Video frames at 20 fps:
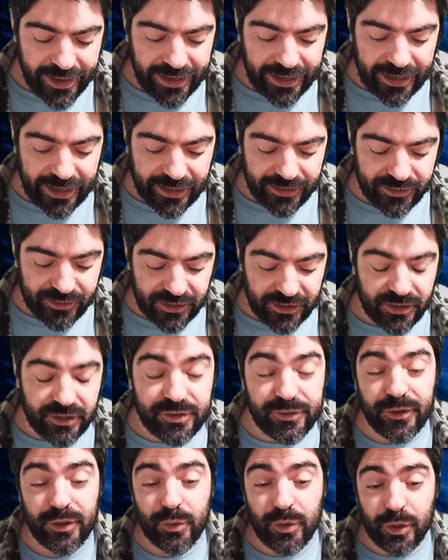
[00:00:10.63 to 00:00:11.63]
and in this
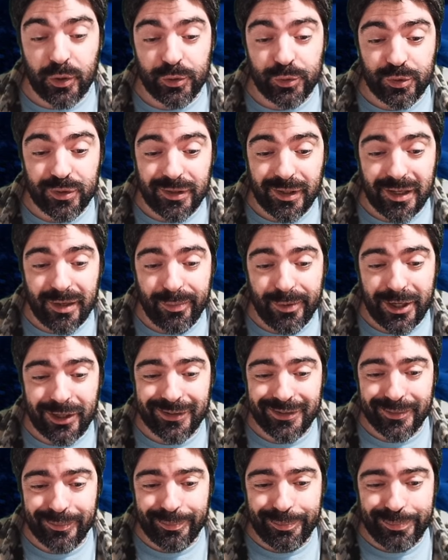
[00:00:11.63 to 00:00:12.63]
video we're going to talk
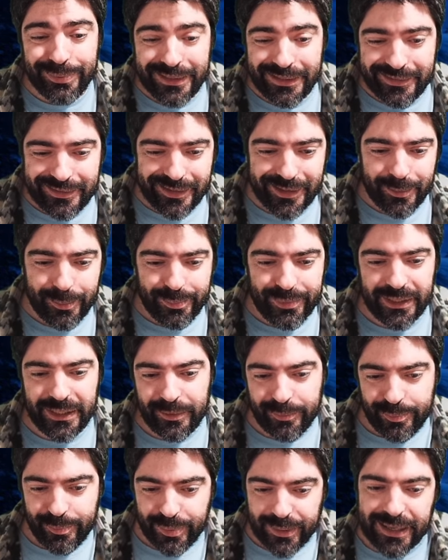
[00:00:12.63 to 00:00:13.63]
about Peter B.
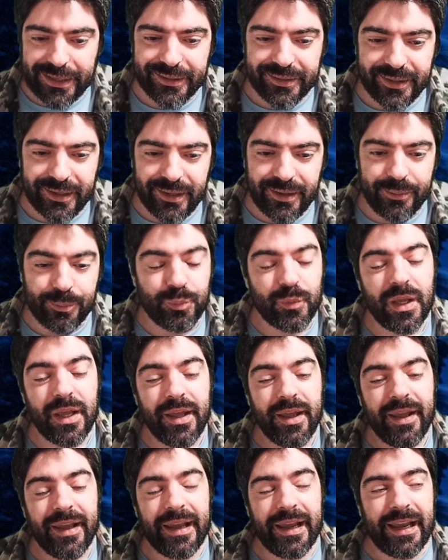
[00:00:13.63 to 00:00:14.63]
Parker
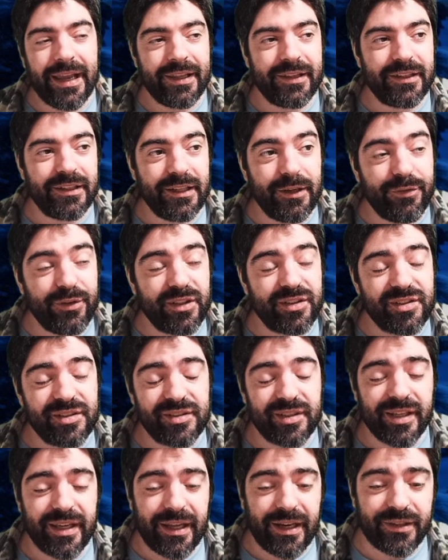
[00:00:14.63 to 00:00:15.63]
and if this is
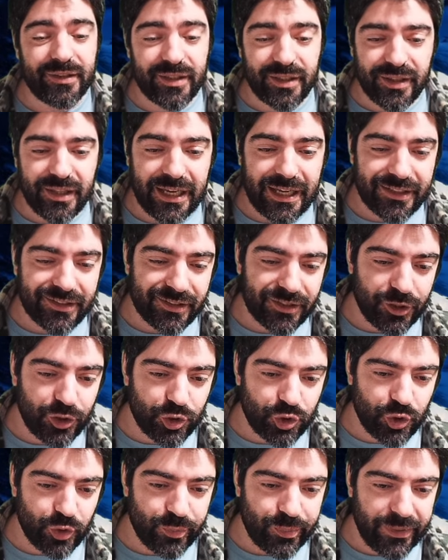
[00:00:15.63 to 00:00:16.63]
a character that you
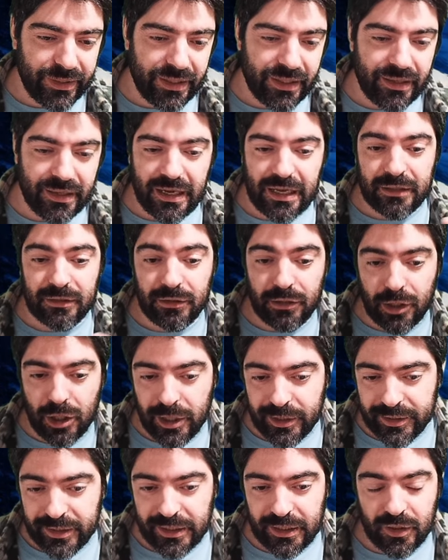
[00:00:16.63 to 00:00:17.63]
should be
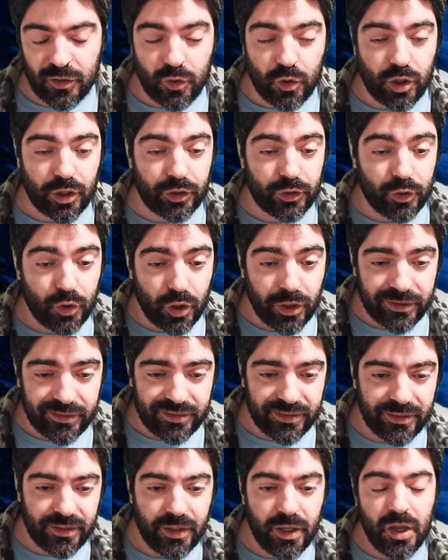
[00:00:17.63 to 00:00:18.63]
unlocking or not,
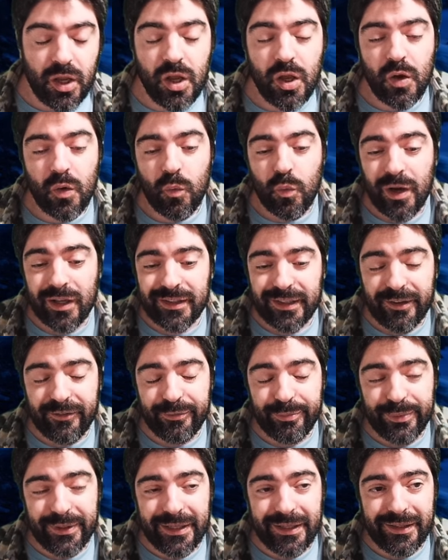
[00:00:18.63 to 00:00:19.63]
what
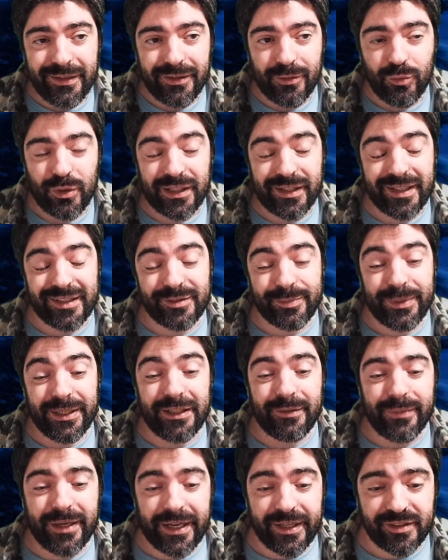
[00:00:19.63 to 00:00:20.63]
has
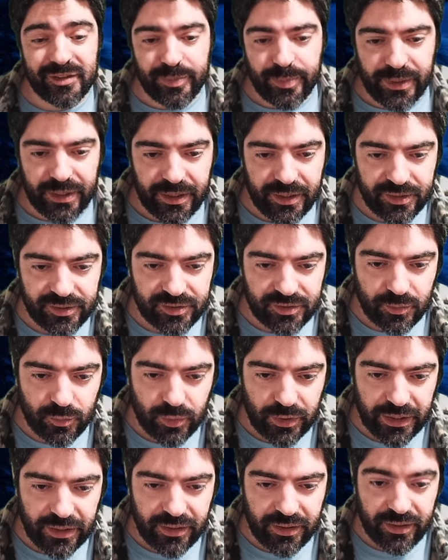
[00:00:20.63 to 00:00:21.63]
been my experience
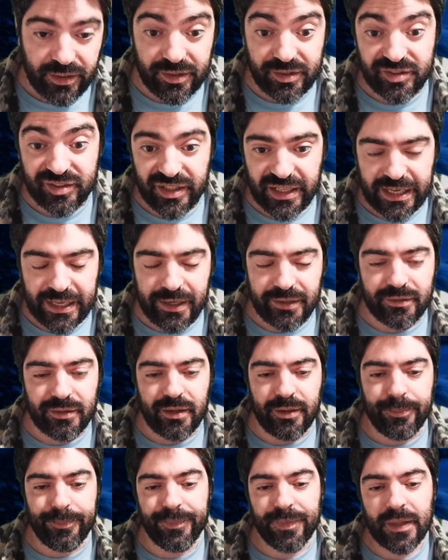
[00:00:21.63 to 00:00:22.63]
with this
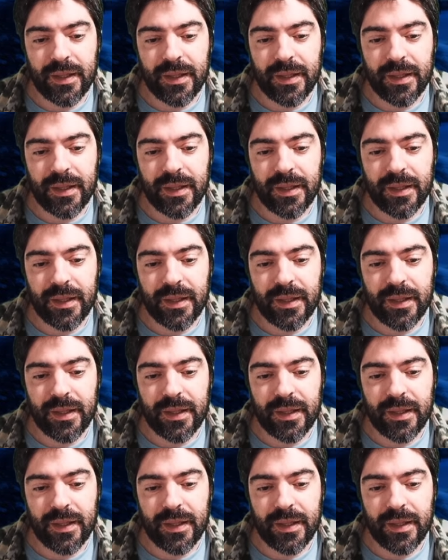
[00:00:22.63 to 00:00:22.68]
character